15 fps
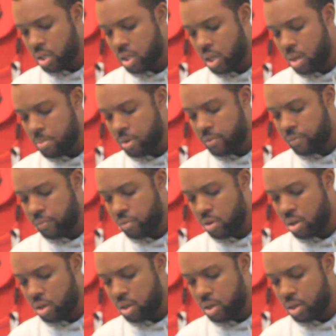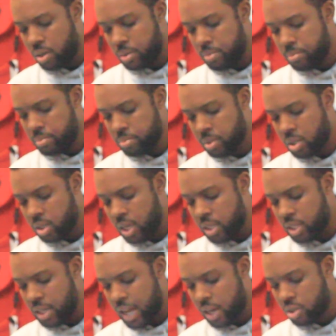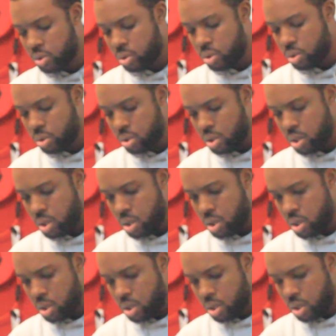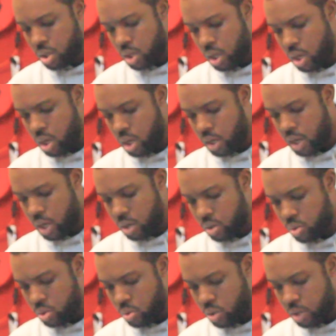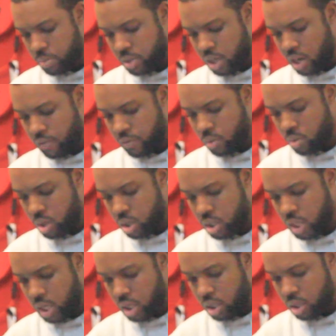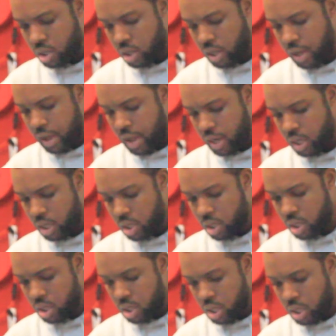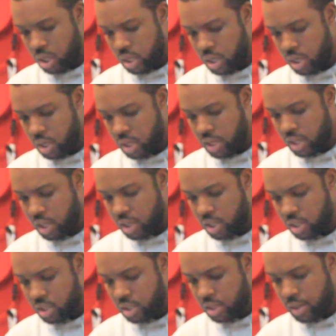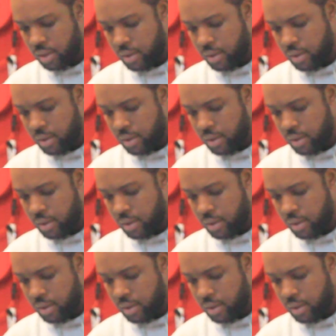coming from, because that's an actual kind of cool website if you want to take a look at it. It is